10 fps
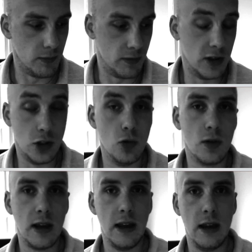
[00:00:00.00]
the
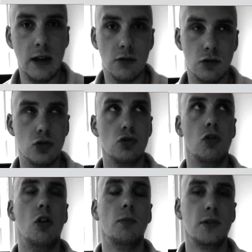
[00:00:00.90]
UK
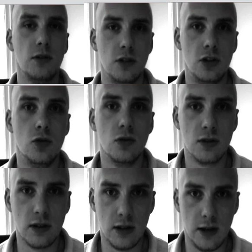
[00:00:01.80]
dropped
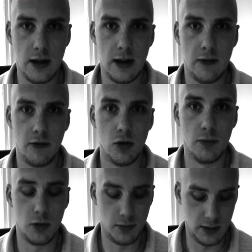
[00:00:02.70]
hugely uh, for
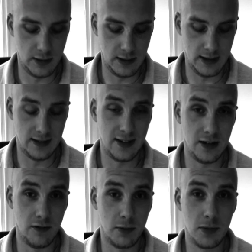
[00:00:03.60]
properties, and
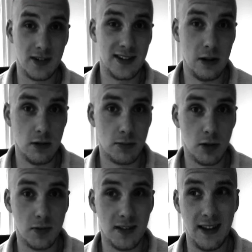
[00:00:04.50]
to, for people to sell the
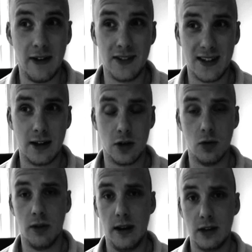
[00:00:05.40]
property, they have to kind of
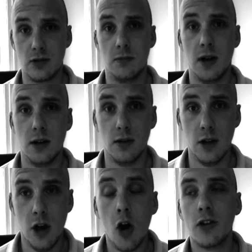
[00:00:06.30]
go that extra mile,
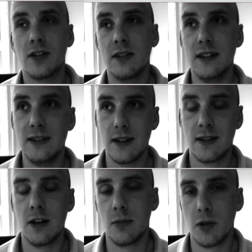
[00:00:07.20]
or to at least
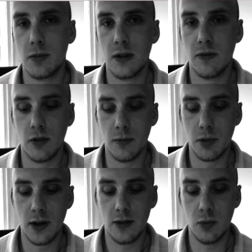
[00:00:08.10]
sell a property for the
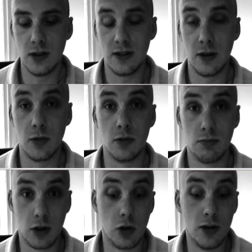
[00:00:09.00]
price which they were
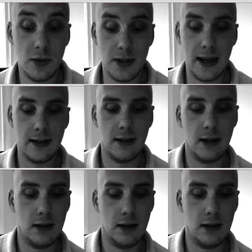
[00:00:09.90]
going to be getting